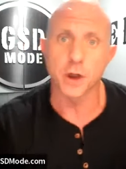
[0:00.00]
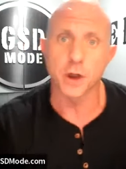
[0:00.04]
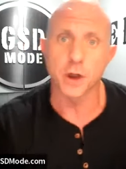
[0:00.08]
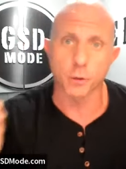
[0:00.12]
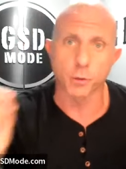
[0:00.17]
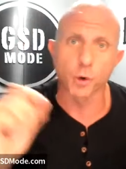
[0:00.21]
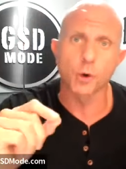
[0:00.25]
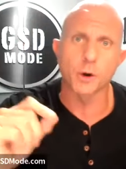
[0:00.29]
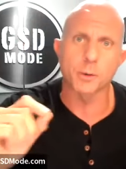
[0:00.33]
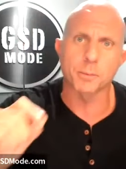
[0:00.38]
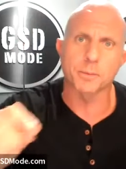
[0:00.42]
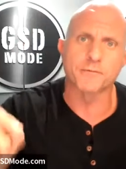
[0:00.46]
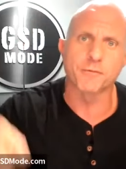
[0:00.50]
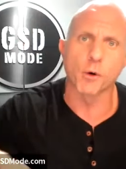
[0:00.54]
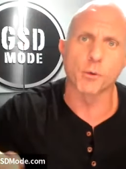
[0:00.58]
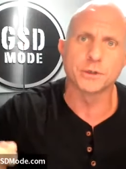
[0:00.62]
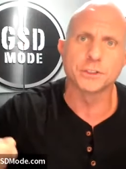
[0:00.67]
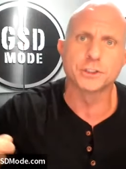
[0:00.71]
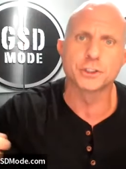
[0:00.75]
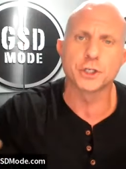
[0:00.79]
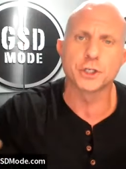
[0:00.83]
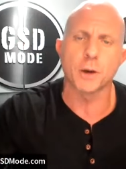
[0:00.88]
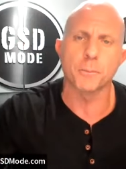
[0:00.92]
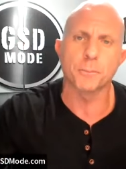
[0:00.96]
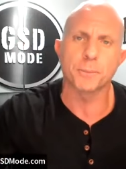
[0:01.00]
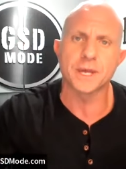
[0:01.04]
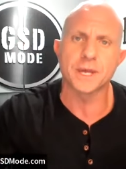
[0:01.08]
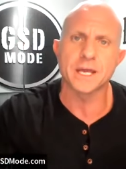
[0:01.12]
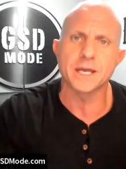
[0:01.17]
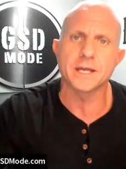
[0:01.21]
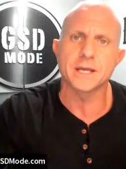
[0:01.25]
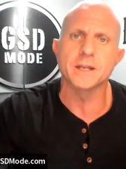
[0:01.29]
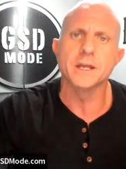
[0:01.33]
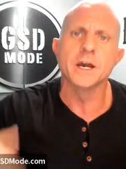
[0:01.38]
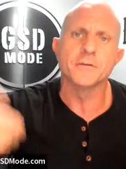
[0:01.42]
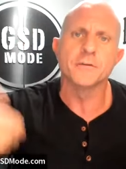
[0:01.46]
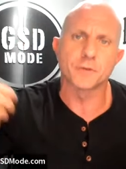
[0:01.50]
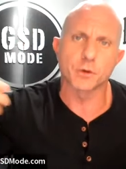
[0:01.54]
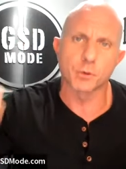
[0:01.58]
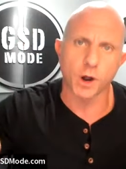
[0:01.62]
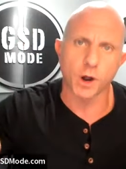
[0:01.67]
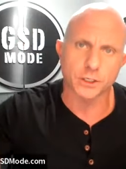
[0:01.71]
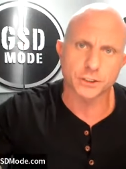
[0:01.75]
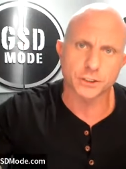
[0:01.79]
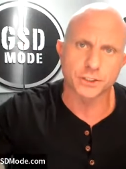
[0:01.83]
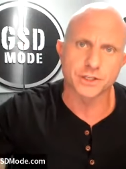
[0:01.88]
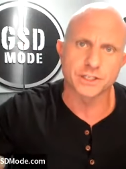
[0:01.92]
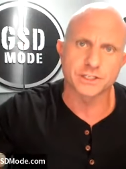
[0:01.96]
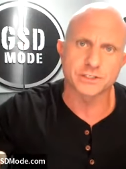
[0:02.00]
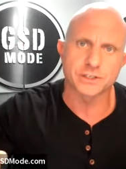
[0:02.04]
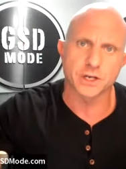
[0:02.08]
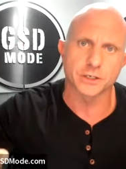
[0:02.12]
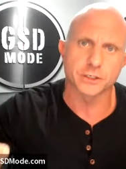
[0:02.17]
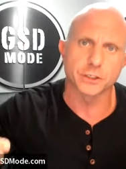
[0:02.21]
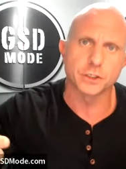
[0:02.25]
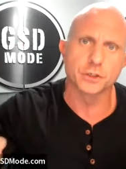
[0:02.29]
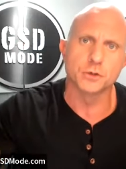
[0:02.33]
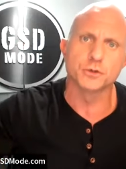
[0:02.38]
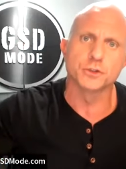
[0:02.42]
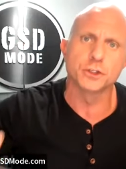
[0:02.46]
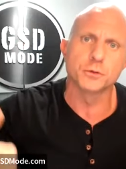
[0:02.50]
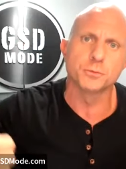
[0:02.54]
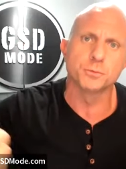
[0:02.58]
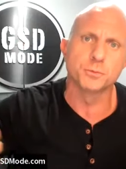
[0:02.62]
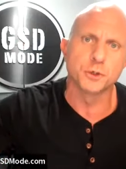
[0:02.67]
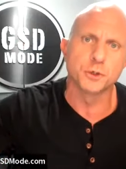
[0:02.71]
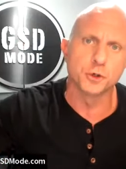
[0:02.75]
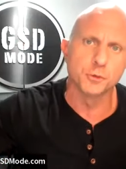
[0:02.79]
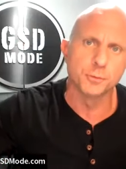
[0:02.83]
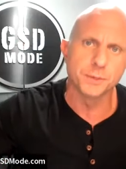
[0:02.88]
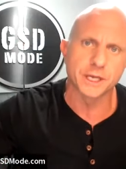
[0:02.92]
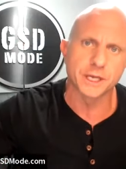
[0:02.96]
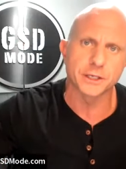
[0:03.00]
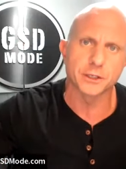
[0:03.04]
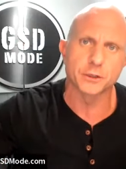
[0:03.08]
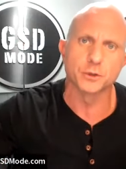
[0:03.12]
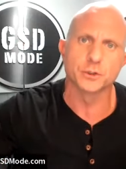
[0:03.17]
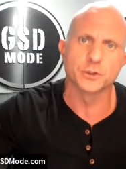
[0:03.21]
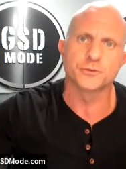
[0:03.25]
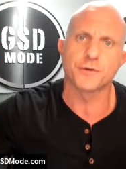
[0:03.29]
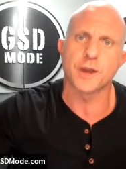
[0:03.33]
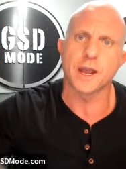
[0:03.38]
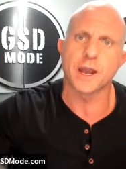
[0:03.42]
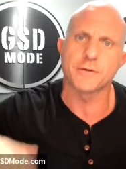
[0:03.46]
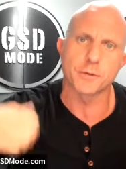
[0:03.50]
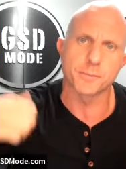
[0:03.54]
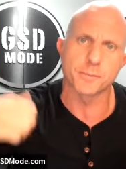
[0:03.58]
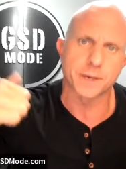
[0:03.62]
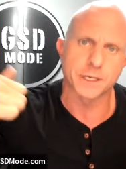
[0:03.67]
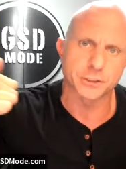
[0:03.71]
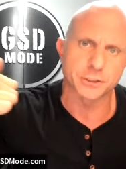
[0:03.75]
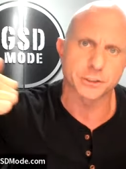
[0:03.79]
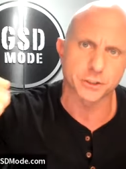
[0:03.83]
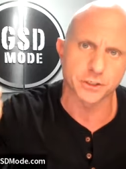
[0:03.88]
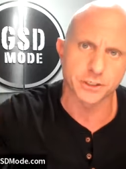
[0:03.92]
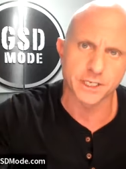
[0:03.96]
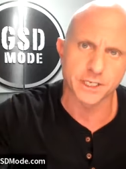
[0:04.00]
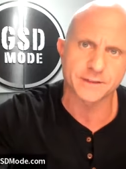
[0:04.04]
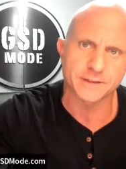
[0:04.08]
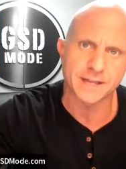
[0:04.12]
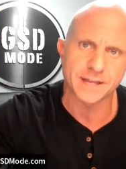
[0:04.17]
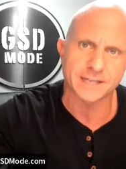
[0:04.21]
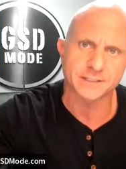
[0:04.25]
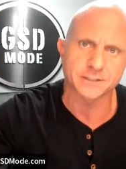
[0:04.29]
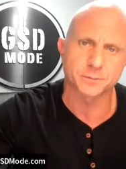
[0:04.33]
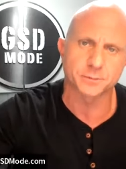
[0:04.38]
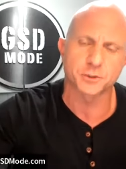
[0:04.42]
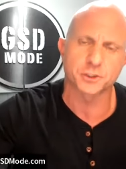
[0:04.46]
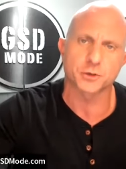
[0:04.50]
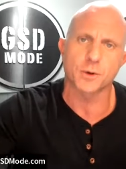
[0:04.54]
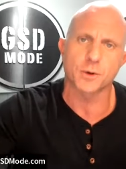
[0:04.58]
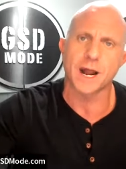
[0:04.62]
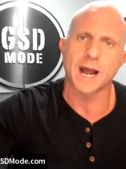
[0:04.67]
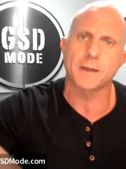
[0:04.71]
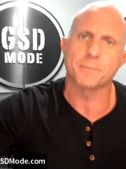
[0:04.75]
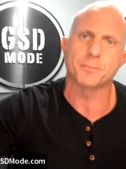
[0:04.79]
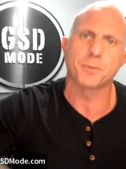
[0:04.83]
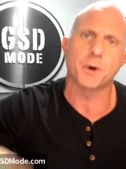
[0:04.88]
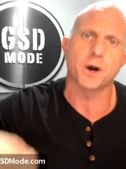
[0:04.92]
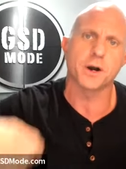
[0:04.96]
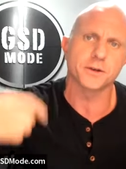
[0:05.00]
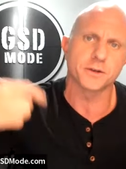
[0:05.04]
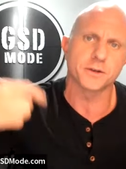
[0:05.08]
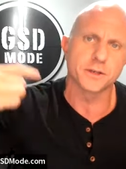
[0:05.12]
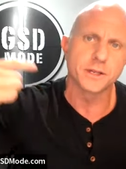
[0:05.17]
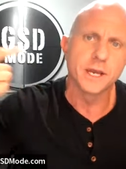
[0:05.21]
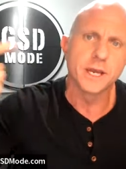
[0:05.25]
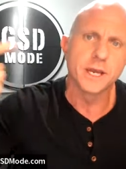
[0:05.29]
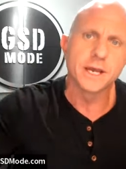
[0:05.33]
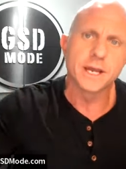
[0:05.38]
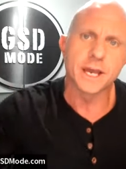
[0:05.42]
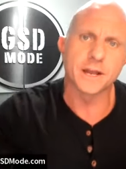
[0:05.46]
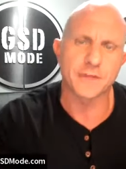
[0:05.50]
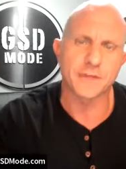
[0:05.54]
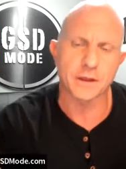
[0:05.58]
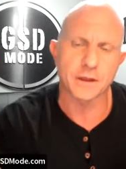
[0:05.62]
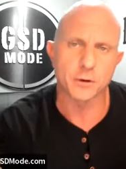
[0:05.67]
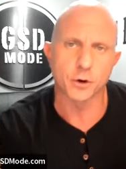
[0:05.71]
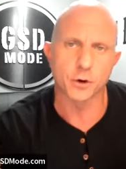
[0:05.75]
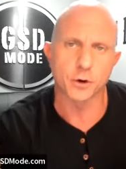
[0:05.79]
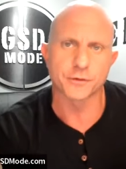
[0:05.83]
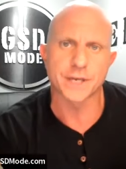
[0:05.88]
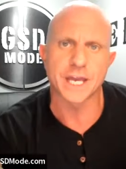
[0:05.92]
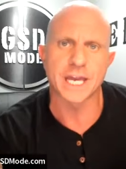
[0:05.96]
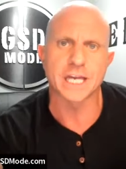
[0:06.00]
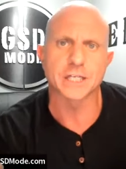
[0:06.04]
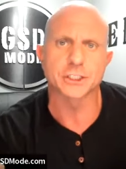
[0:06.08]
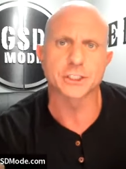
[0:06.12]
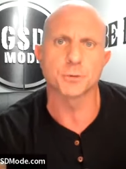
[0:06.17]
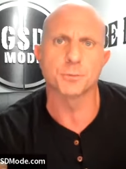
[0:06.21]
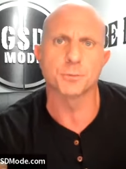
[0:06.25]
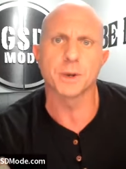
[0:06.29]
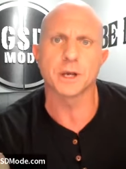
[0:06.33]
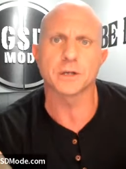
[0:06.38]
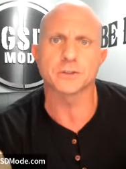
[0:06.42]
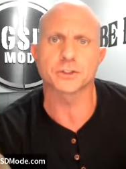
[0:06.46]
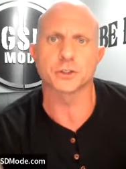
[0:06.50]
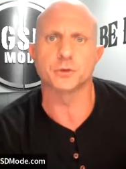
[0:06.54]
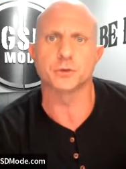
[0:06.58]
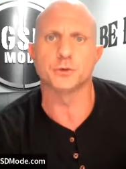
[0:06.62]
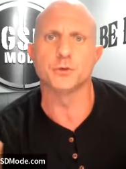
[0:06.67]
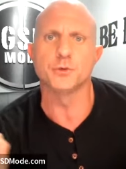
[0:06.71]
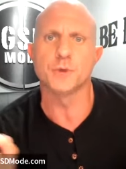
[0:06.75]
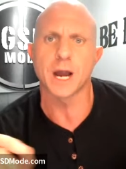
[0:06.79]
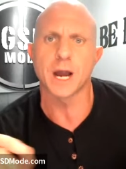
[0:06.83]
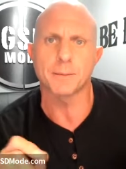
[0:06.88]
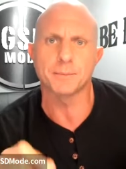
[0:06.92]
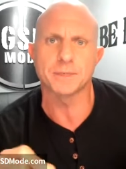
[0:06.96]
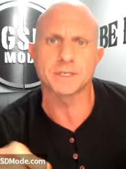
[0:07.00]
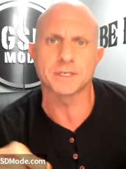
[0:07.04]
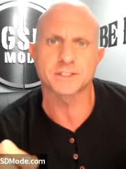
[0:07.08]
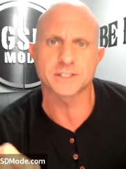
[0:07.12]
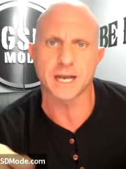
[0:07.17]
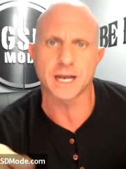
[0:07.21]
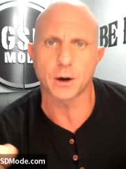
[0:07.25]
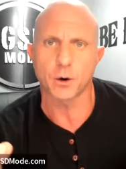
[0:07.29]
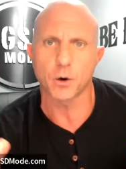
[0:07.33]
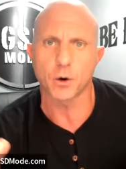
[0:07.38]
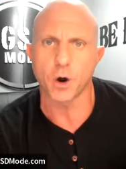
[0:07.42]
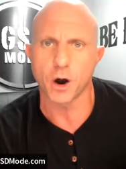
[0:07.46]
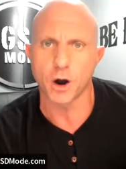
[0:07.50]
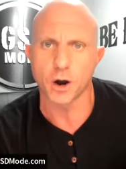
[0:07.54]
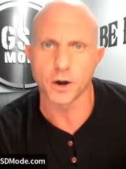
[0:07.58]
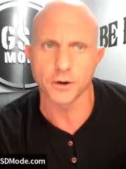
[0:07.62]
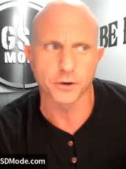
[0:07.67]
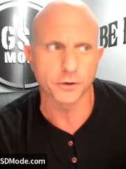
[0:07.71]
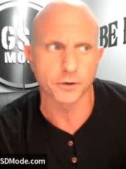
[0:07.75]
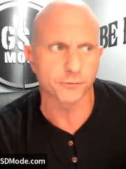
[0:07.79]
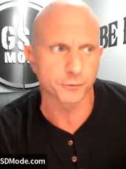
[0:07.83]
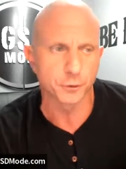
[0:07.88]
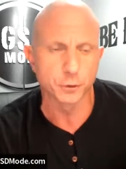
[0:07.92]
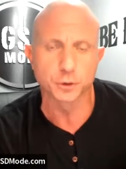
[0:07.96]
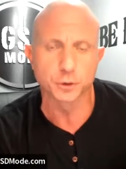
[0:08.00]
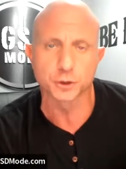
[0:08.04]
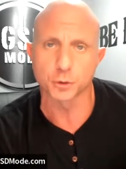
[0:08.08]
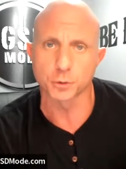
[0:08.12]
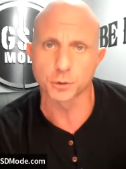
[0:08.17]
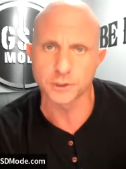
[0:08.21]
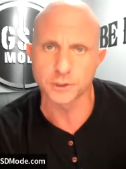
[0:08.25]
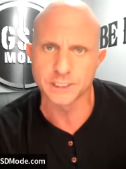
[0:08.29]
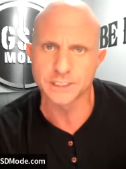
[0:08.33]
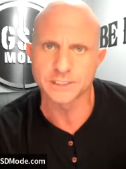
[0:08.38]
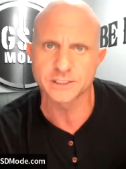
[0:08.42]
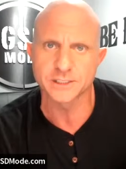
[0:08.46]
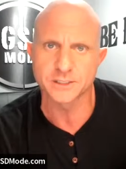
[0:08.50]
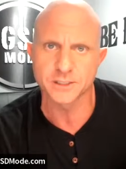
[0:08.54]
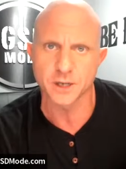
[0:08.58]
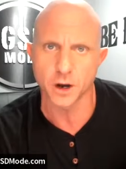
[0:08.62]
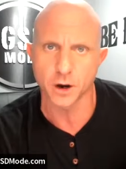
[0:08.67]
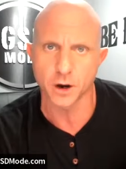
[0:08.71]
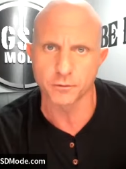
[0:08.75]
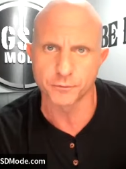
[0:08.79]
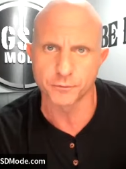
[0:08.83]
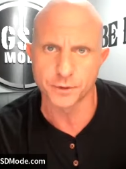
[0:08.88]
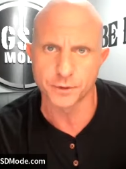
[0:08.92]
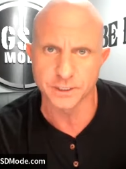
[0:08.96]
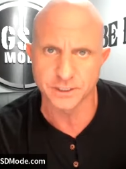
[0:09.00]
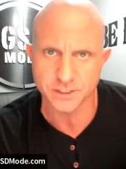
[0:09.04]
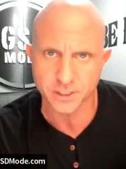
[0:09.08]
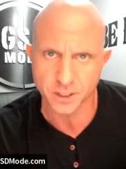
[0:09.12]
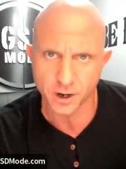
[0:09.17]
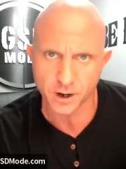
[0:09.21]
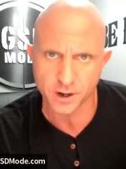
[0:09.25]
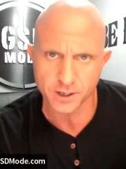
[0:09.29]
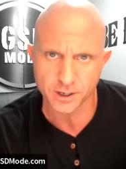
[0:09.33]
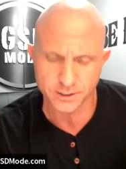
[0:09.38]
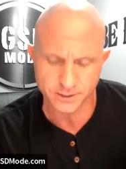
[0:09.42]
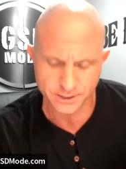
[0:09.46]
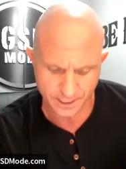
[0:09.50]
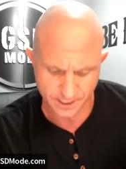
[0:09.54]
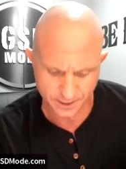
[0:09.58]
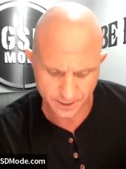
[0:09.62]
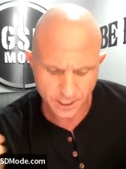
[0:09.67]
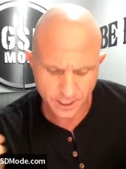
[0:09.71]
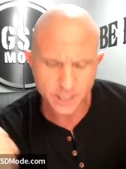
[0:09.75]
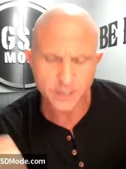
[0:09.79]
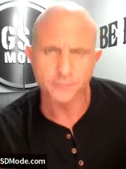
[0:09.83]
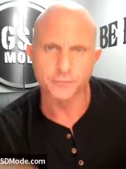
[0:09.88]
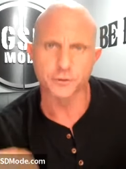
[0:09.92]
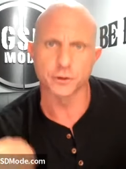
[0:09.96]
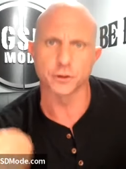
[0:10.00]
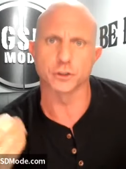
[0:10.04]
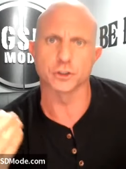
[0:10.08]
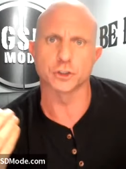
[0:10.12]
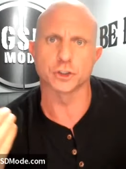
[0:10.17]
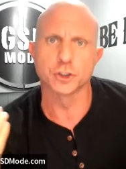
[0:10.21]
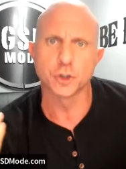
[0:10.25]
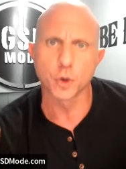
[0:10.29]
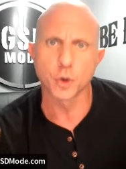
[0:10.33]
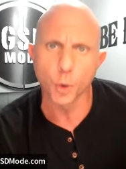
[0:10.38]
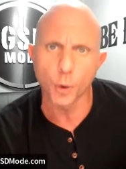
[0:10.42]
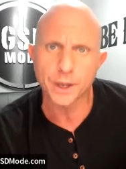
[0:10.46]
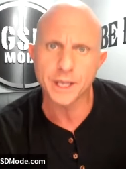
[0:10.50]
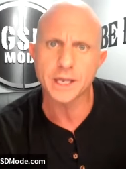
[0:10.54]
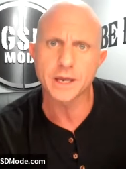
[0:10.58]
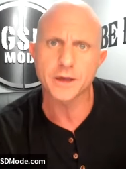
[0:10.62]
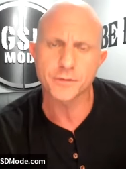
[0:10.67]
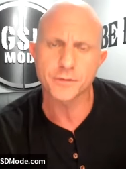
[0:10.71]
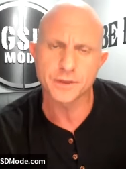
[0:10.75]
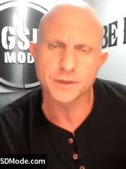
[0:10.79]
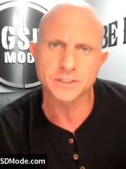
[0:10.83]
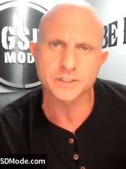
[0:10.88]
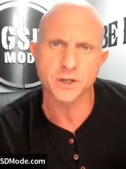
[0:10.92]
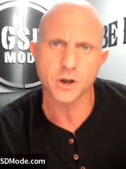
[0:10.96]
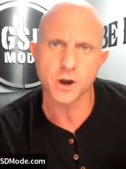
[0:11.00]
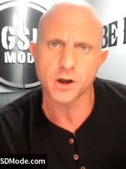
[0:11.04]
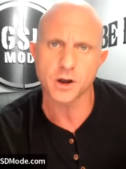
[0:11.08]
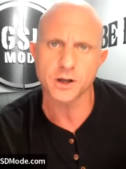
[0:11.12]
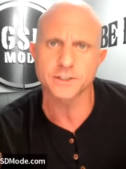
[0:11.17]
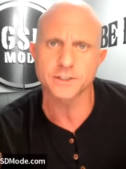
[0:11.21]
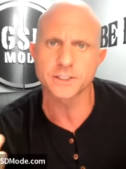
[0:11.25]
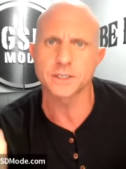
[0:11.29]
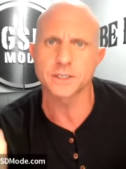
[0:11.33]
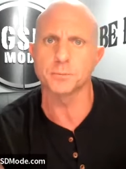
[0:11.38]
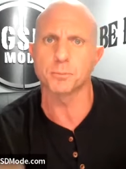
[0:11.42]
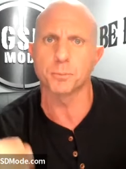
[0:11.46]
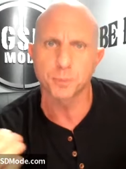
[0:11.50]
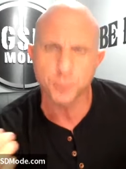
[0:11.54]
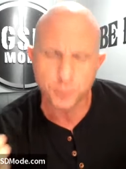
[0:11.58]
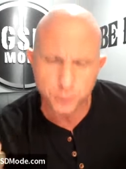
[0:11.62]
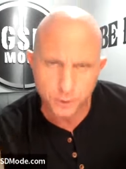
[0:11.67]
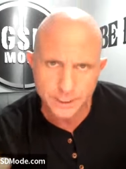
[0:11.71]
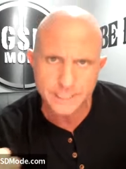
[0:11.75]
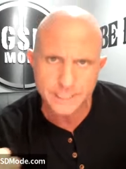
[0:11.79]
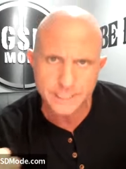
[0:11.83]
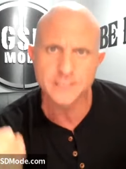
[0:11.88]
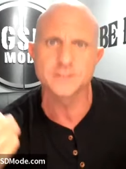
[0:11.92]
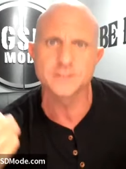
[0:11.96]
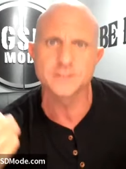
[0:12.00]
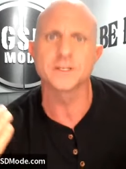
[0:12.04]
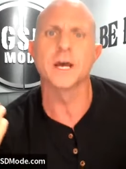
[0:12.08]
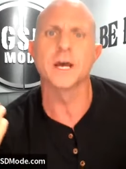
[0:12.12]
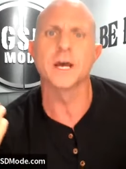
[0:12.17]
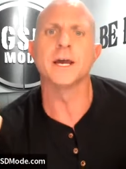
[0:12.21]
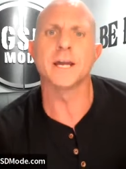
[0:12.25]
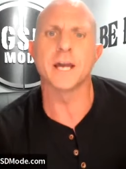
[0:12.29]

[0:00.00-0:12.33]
Now, real quick, before we jump in, if you're watching this on YouTube, do me a huge favor. Make sure to hit that subscribe button, hit that notification bell so you do not miss out on future releases of this content. If you're enjoying this content, please